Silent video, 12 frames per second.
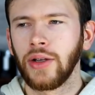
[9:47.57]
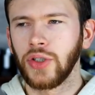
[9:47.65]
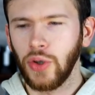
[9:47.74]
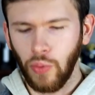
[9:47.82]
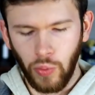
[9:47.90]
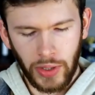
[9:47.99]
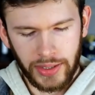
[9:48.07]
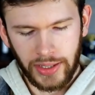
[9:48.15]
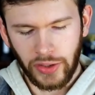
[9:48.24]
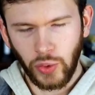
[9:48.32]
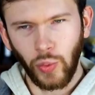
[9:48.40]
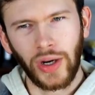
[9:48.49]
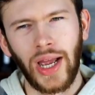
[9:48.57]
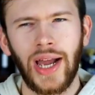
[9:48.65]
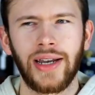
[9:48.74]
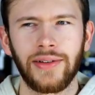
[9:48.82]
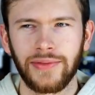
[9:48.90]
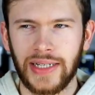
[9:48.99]
so what this one
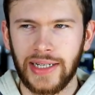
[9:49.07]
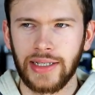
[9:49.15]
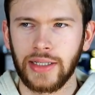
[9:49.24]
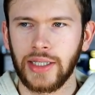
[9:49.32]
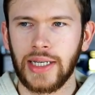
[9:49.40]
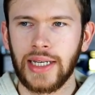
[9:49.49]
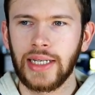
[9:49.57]
kind of is,